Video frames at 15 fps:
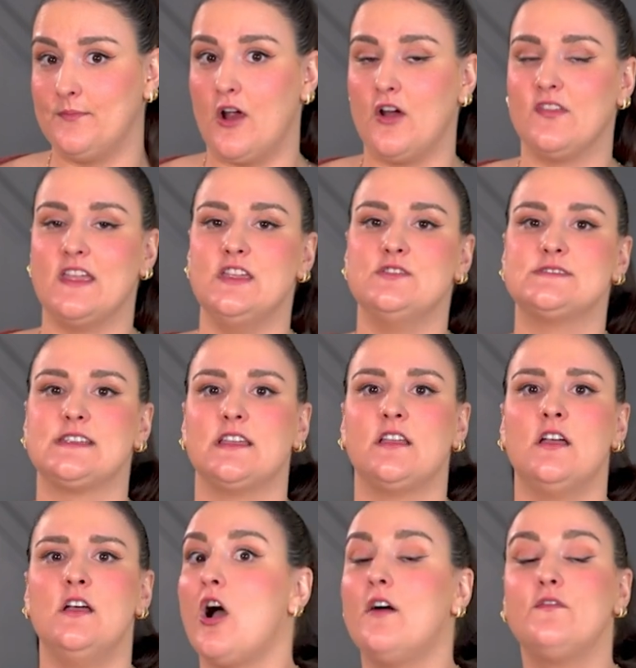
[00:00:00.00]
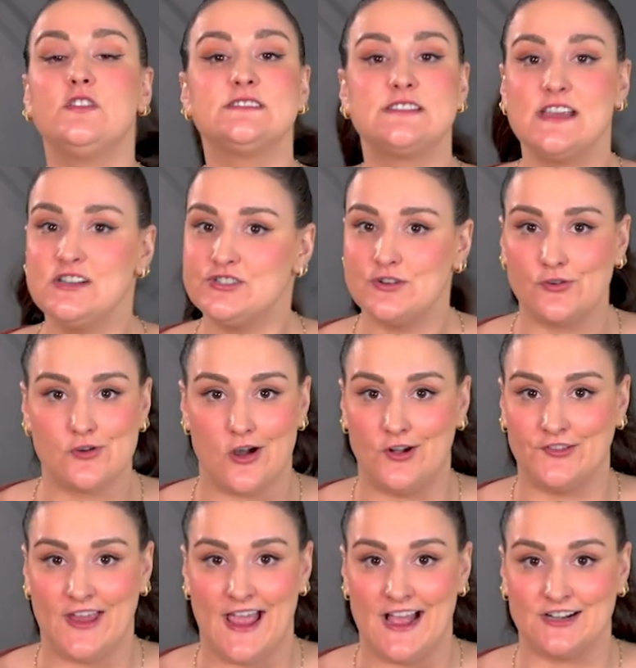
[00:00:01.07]
Are they using conversational
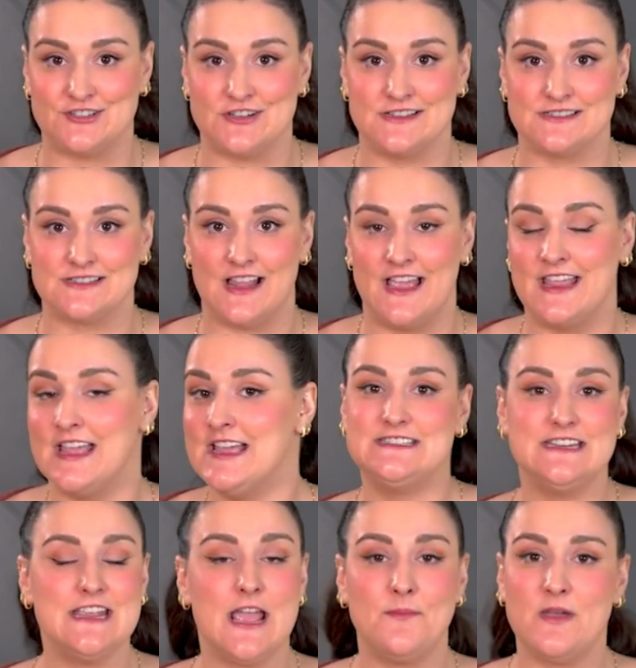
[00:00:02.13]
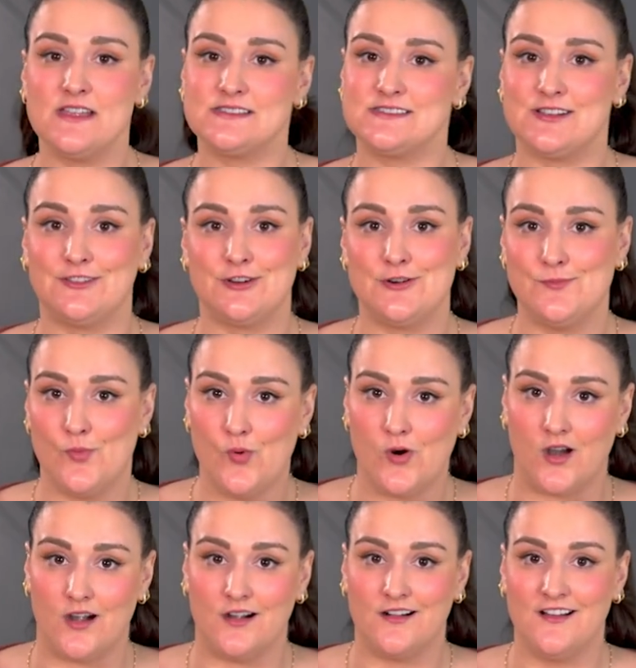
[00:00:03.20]
call to actions like DM us to learn
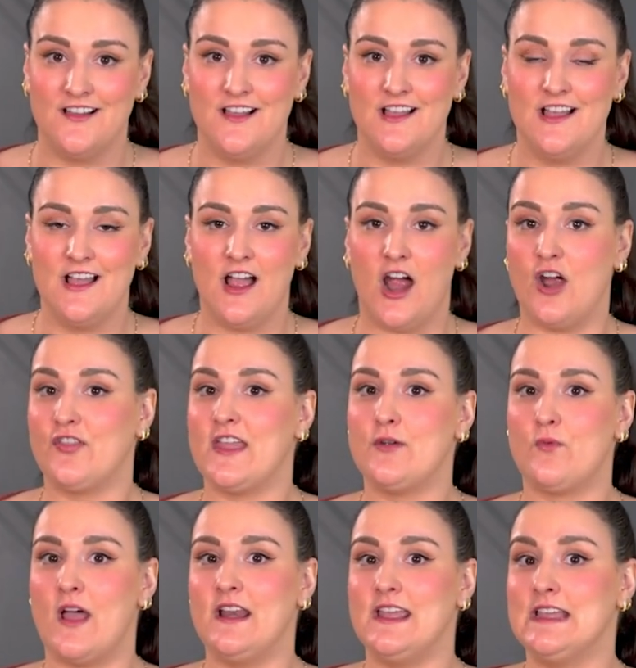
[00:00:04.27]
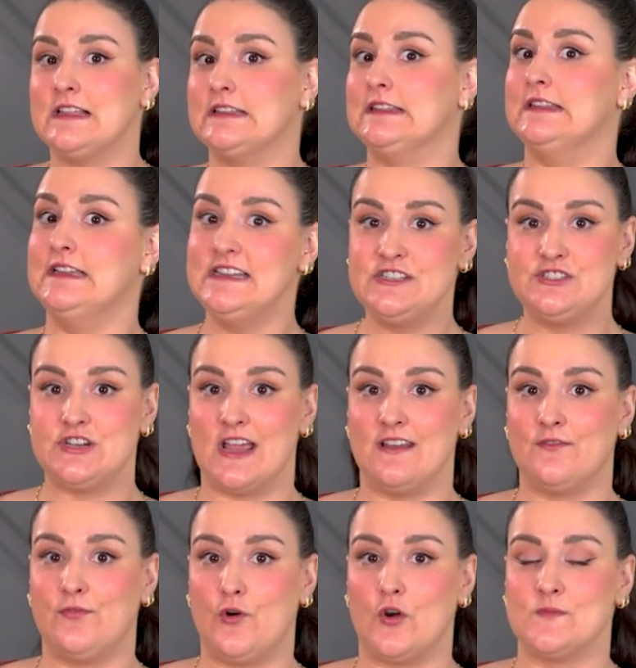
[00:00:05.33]
more? Are they running lead
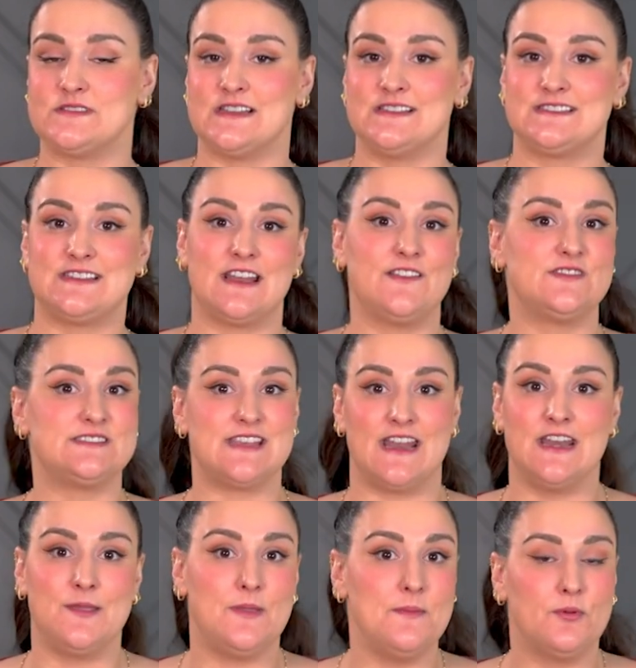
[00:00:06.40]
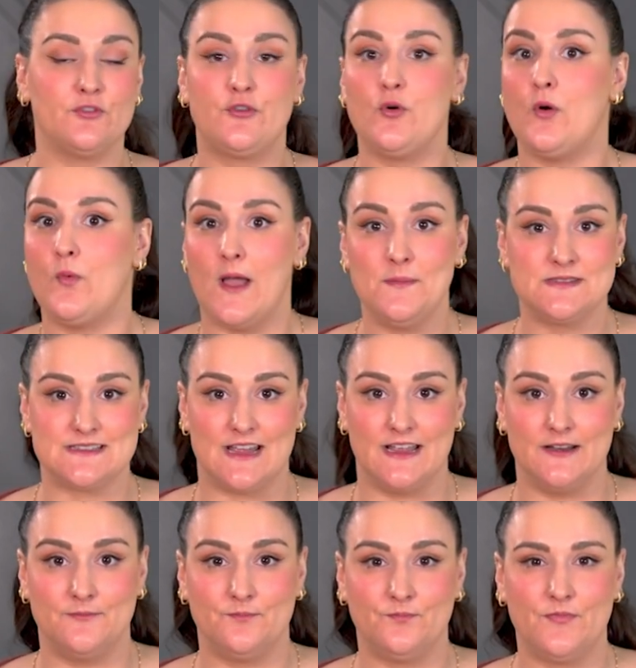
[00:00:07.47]
gen forms instead of sending people to a
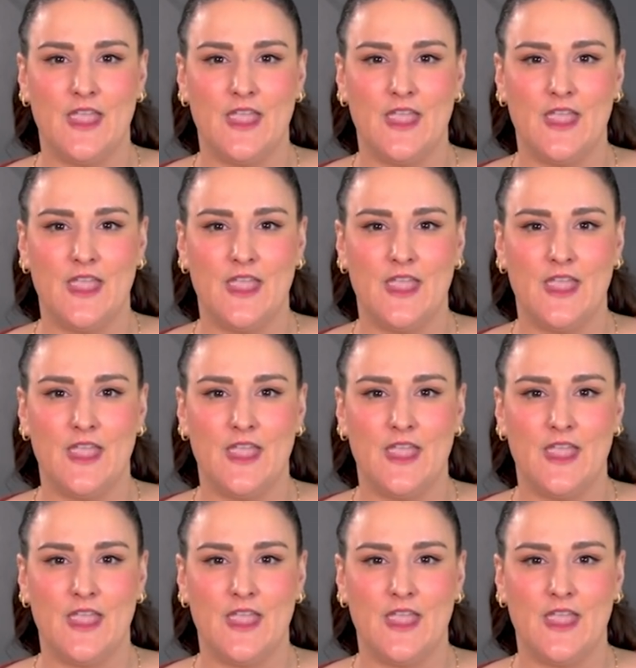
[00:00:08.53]
website?